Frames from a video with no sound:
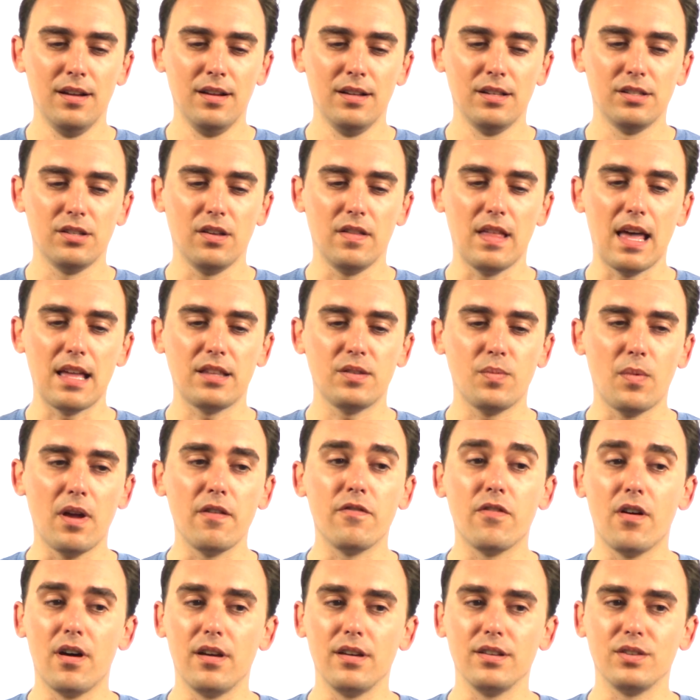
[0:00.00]
So that's my
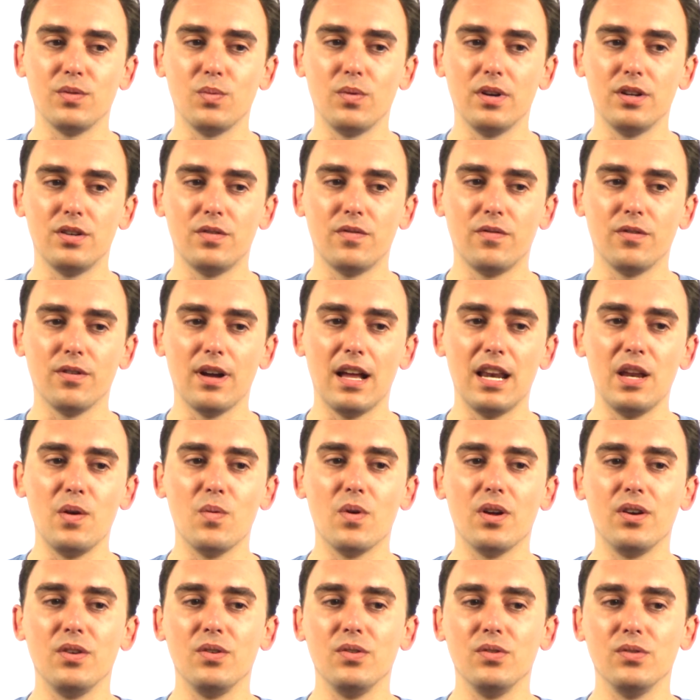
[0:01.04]
fondest wish for
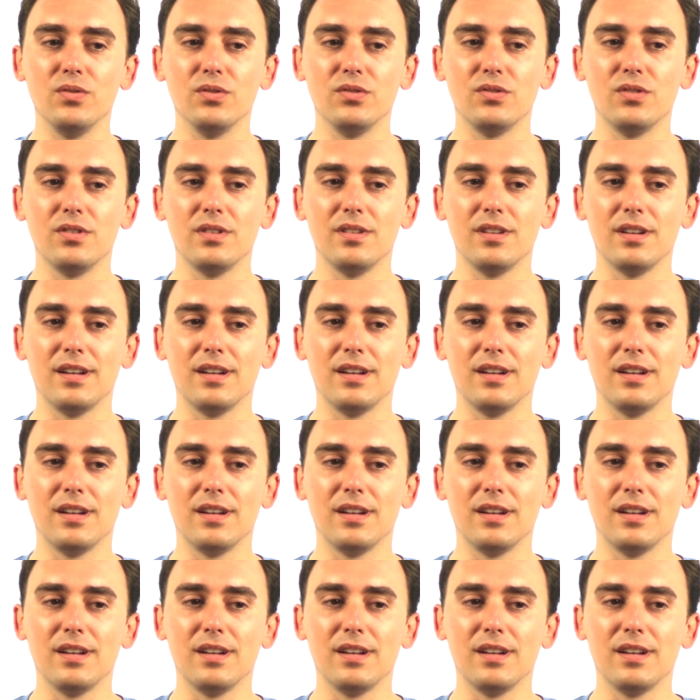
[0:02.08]
anyone who's